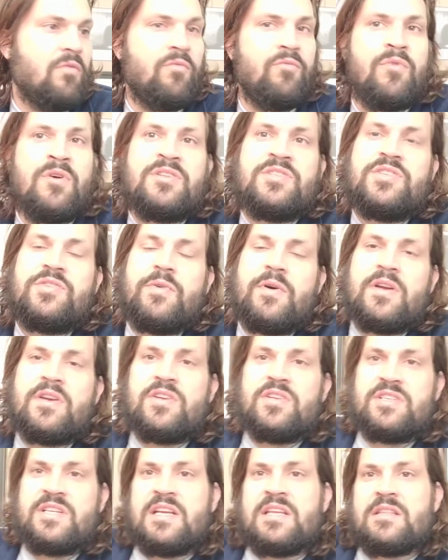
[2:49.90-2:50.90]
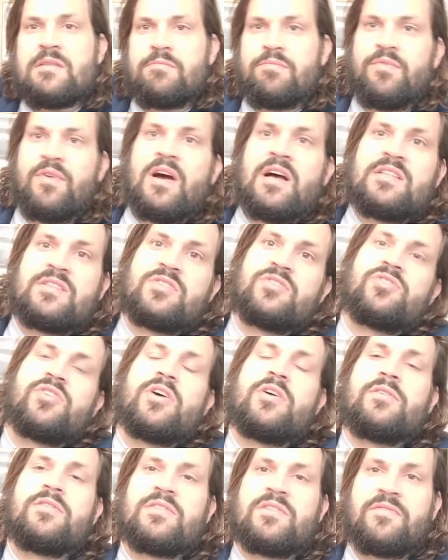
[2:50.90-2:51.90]
once you understand the broad
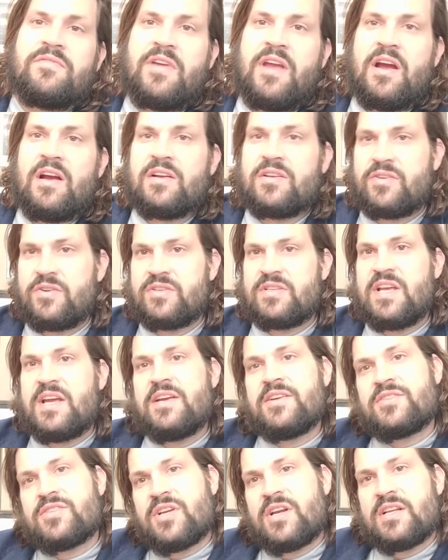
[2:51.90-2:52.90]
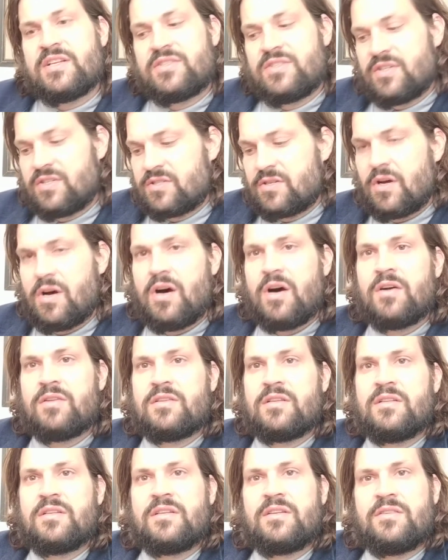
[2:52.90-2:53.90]
strokes of characterization, it's just all
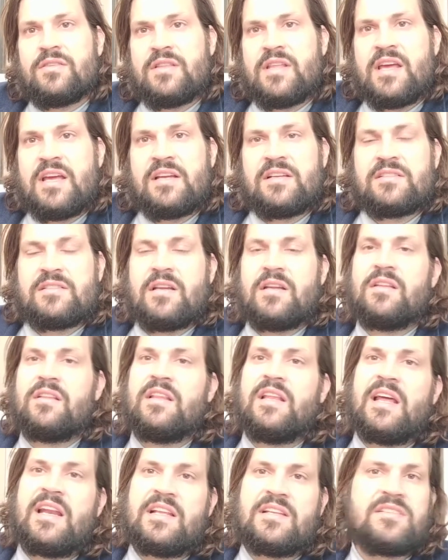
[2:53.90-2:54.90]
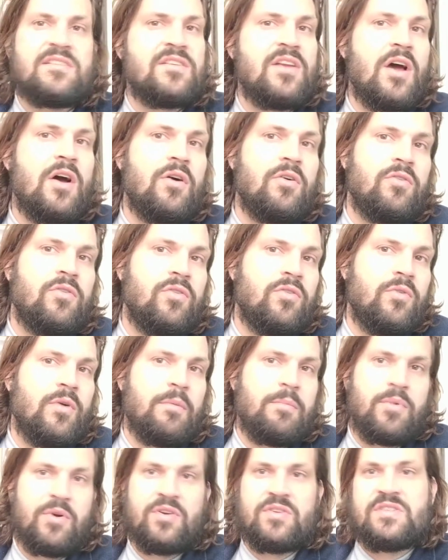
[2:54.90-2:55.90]
the little things that let us know who
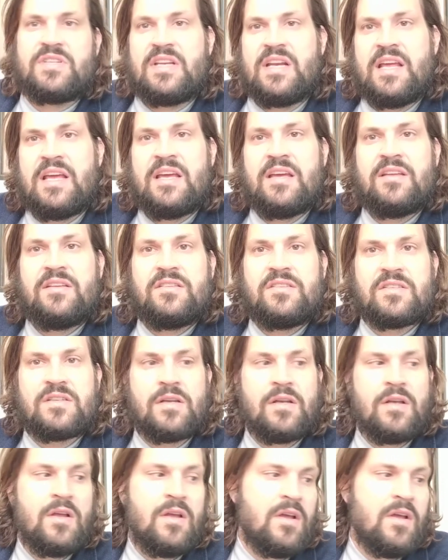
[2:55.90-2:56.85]
a person is.